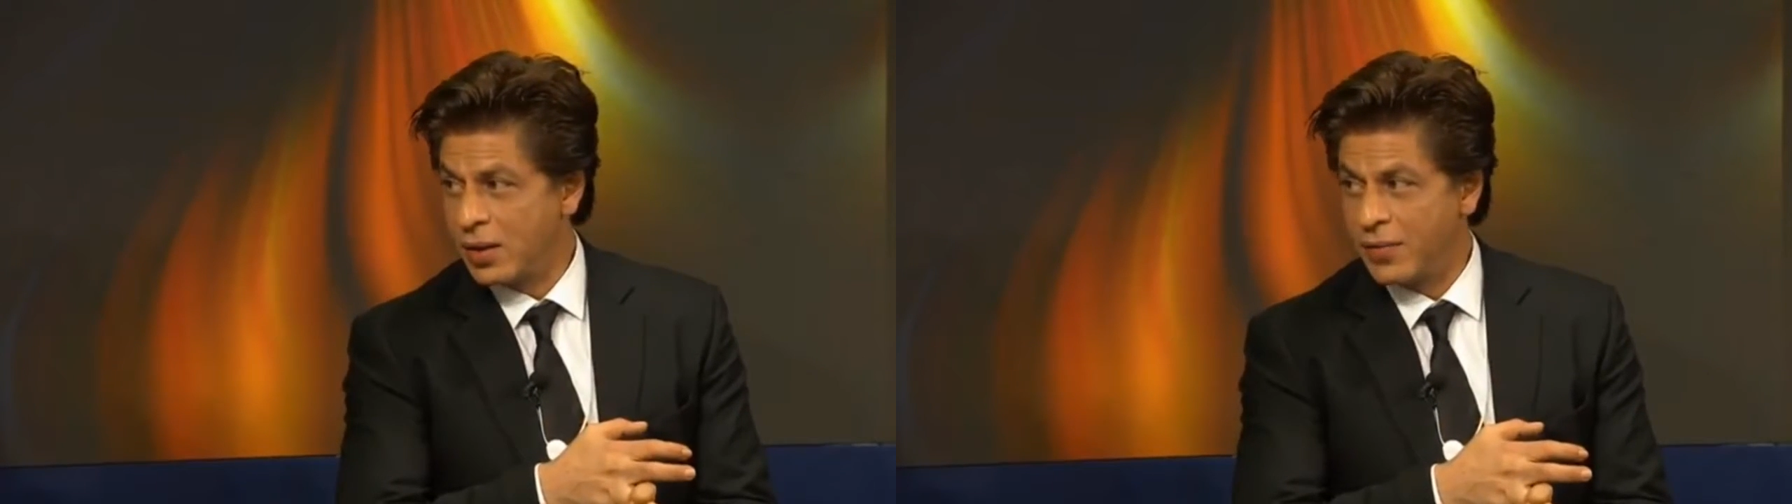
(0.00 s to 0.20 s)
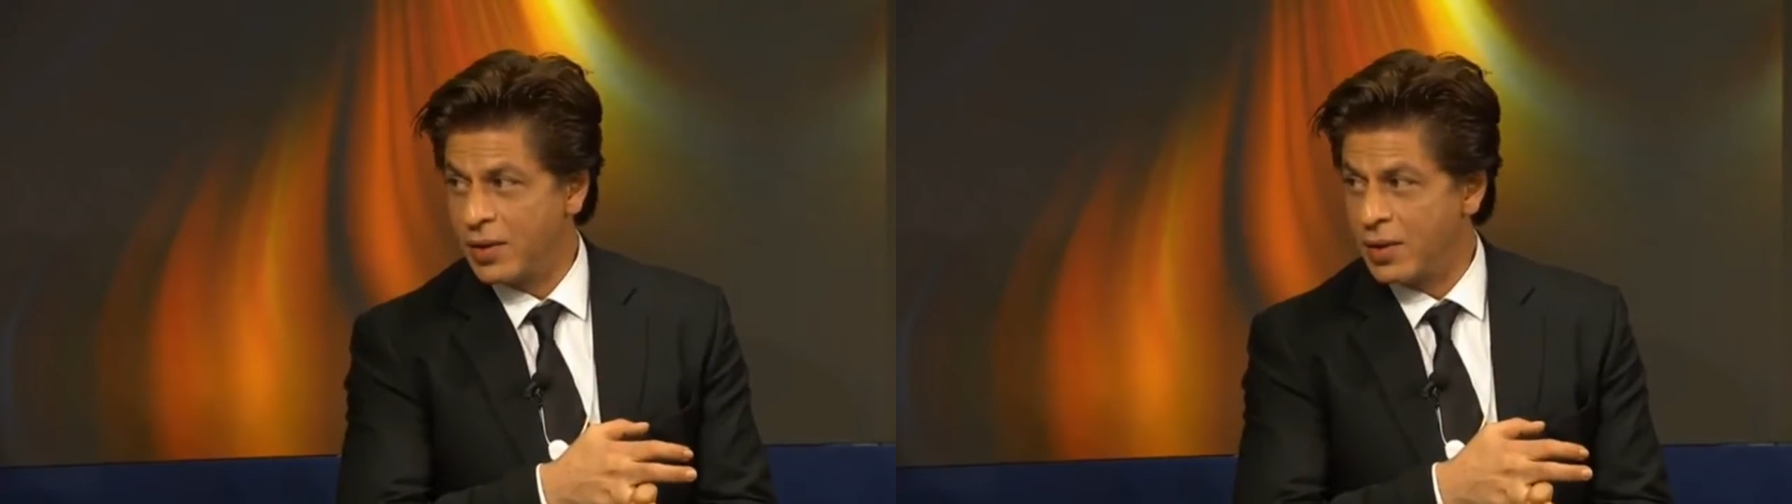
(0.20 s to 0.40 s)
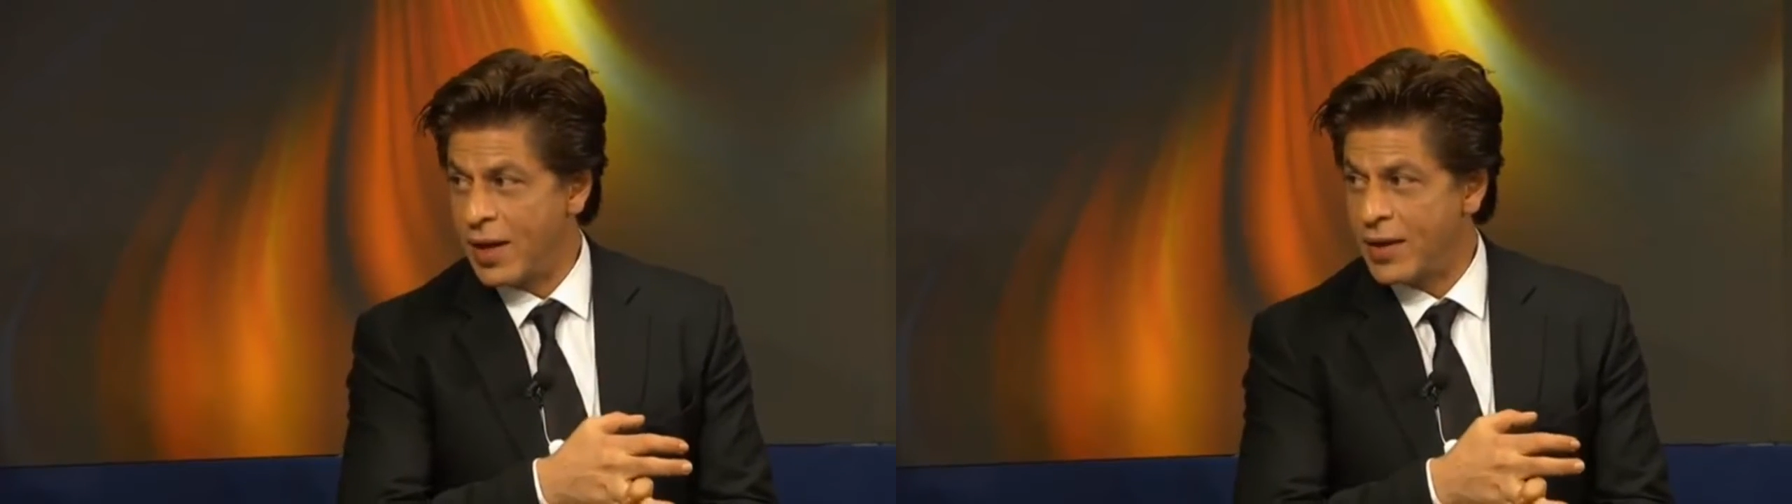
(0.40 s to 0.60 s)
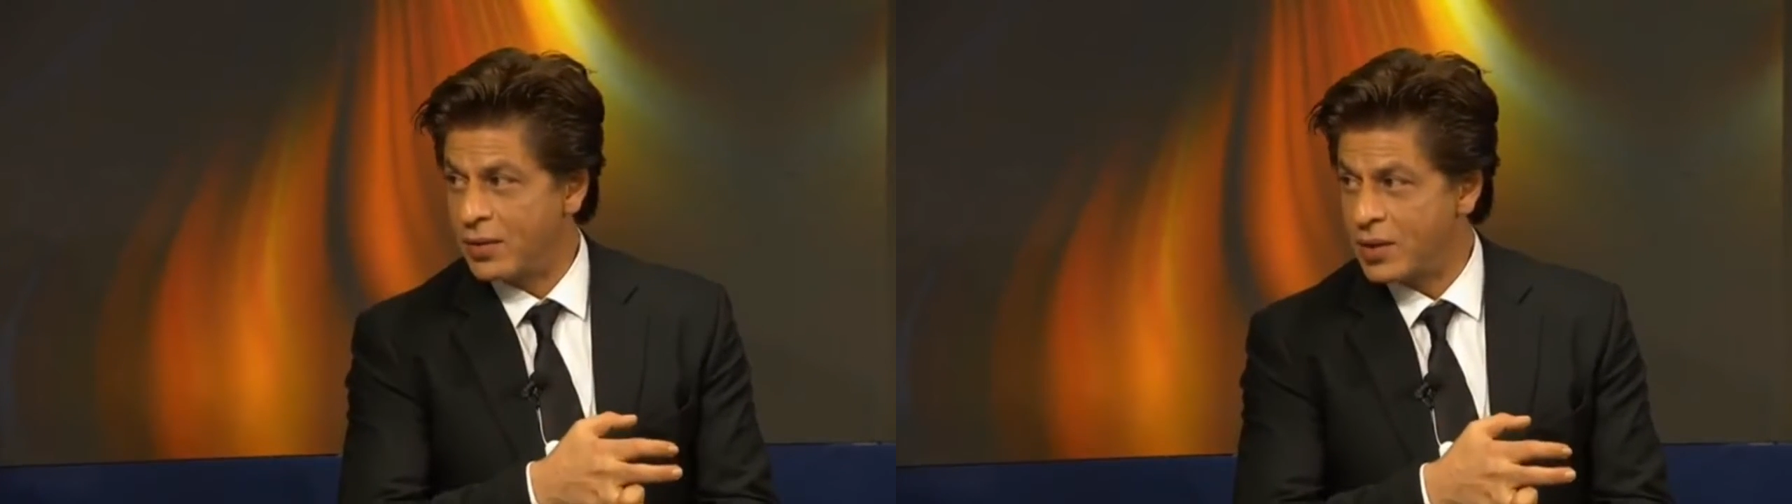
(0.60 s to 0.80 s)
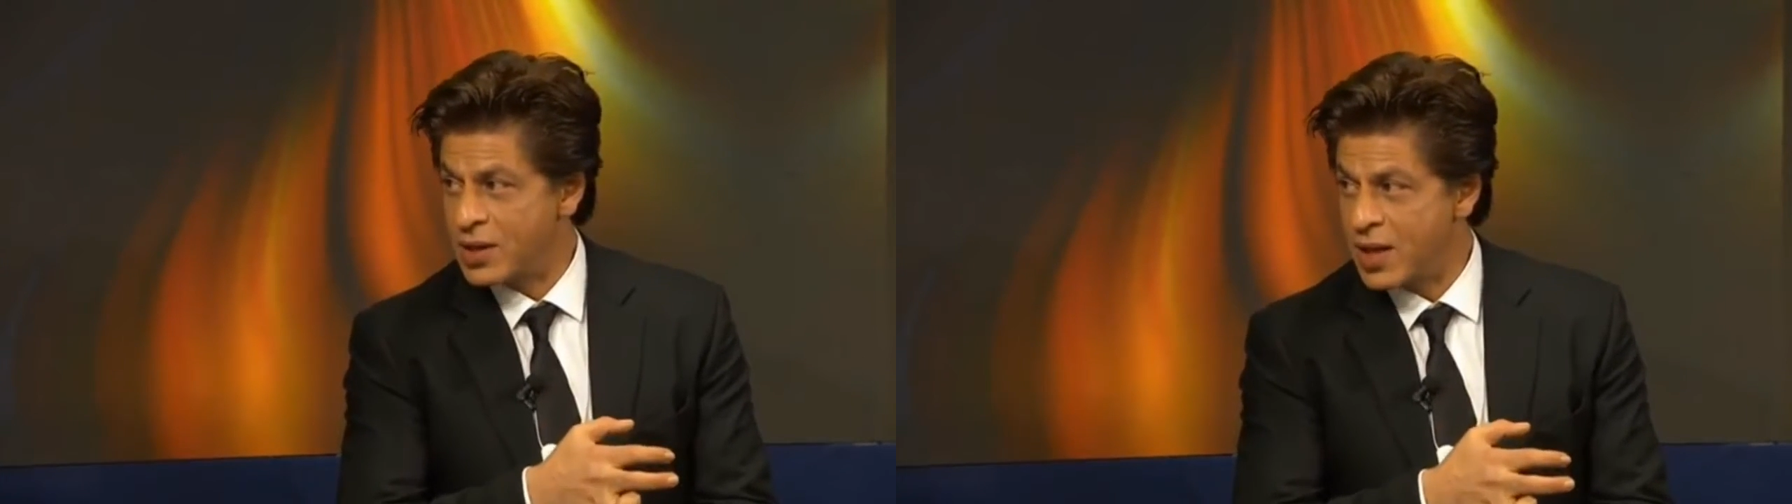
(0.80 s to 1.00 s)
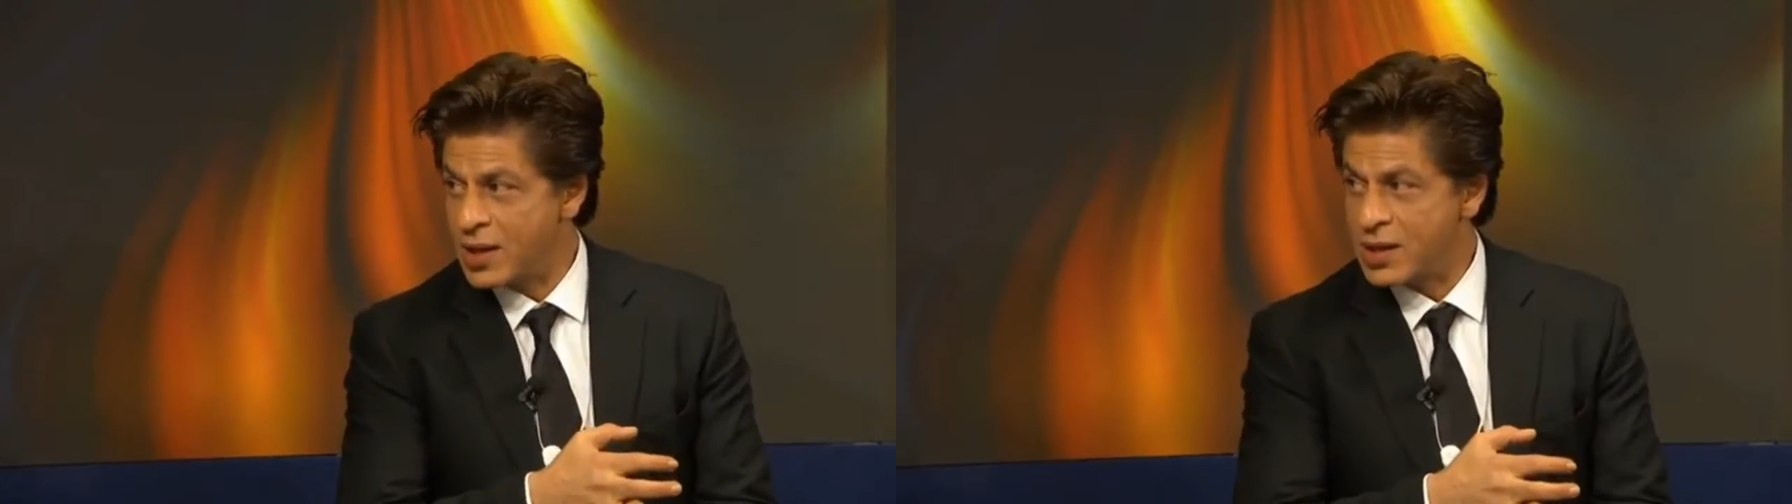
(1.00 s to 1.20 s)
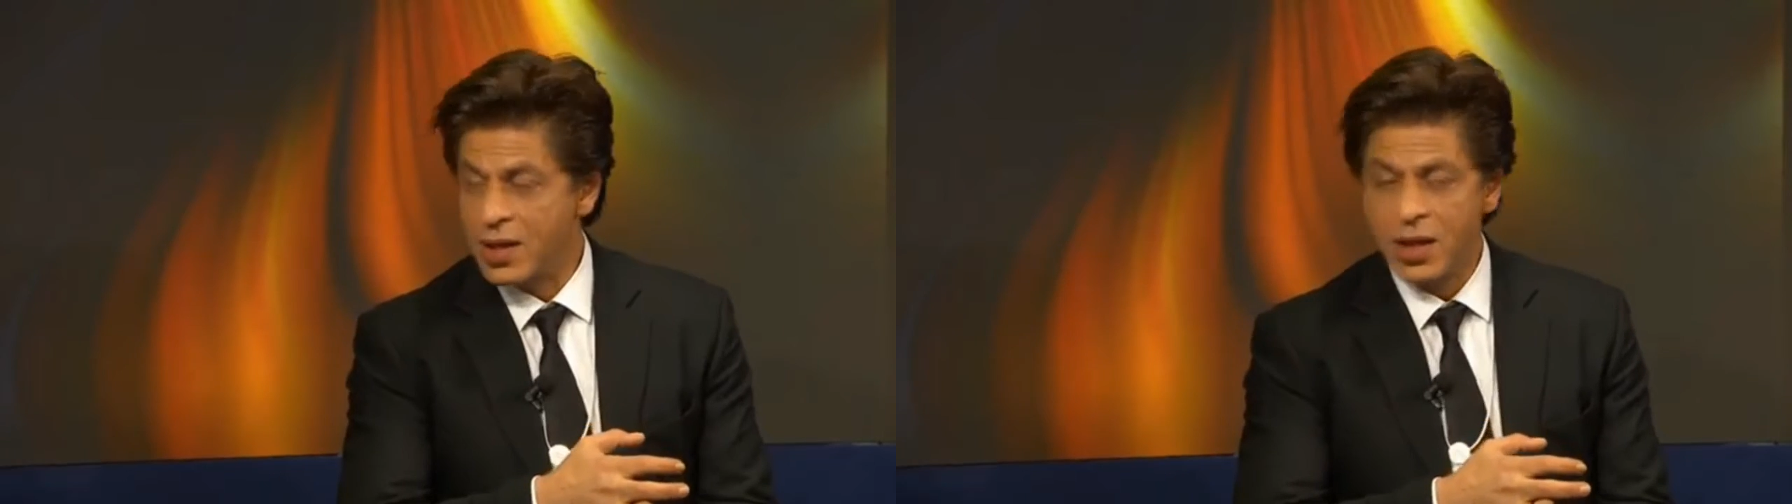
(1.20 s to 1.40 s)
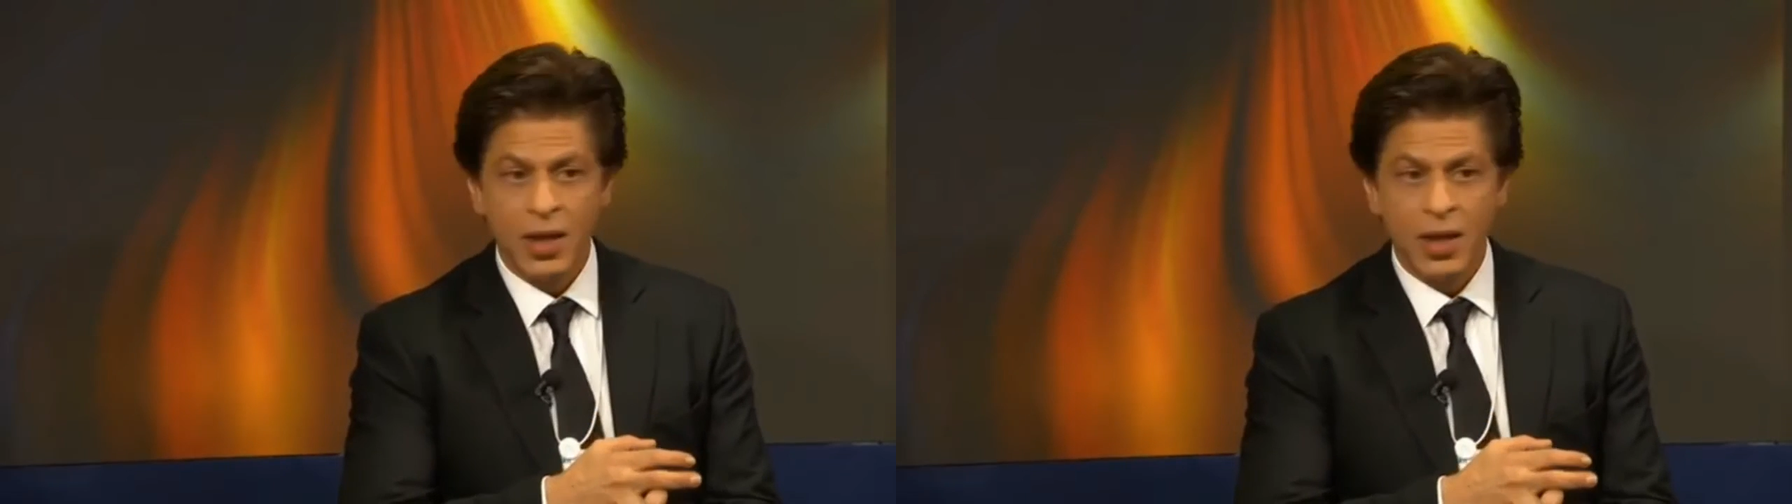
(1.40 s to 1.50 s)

even land on the sets.